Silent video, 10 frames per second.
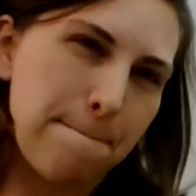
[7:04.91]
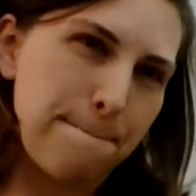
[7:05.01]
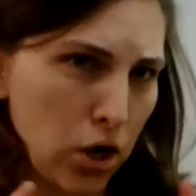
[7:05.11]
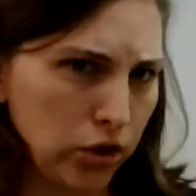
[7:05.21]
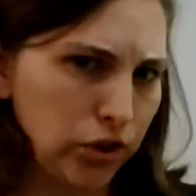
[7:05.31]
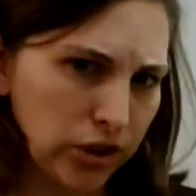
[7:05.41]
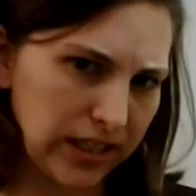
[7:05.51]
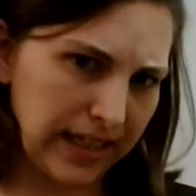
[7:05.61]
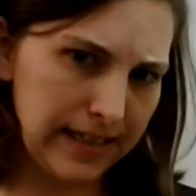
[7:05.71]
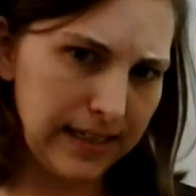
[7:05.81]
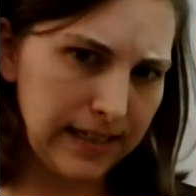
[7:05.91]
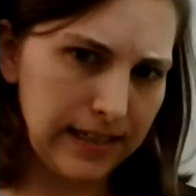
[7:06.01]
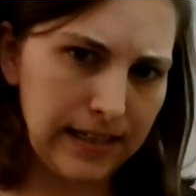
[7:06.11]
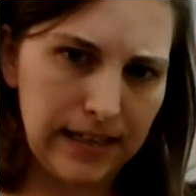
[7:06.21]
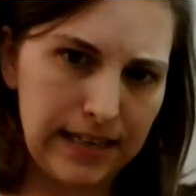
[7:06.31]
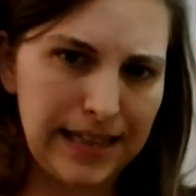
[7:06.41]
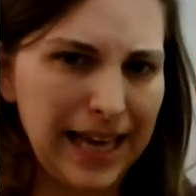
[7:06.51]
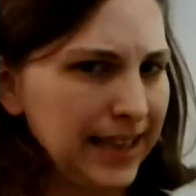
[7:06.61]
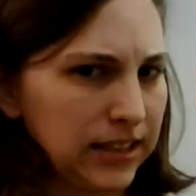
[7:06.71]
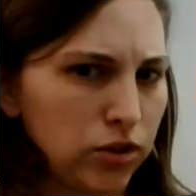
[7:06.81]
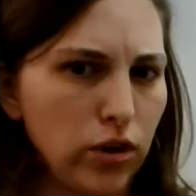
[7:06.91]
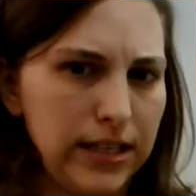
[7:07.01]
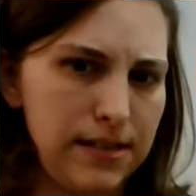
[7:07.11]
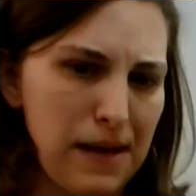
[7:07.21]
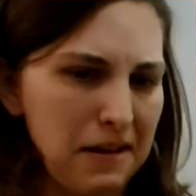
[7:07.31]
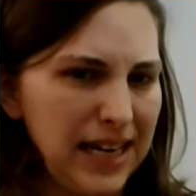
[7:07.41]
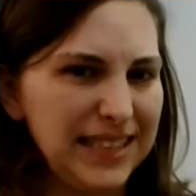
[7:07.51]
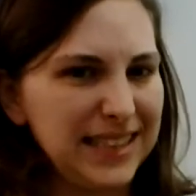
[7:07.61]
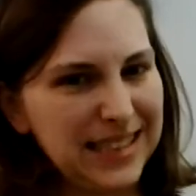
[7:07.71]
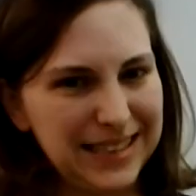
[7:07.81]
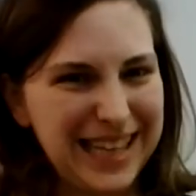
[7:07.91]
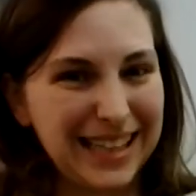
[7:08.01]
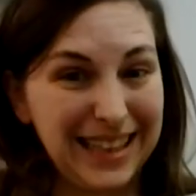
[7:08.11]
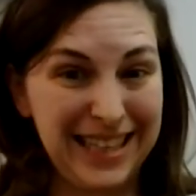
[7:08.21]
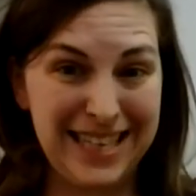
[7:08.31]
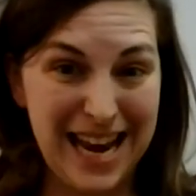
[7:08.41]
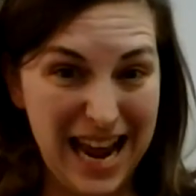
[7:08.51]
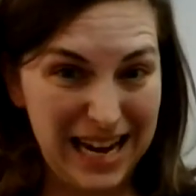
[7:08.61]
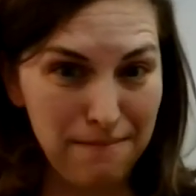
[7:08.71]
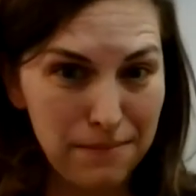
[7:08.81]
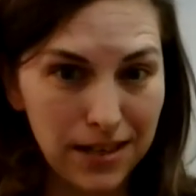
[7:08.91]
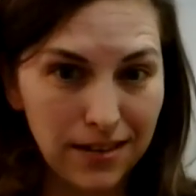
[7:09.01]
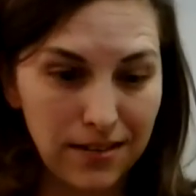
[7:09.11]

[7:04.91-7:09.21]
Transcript: person that this story is about isn't exactly named.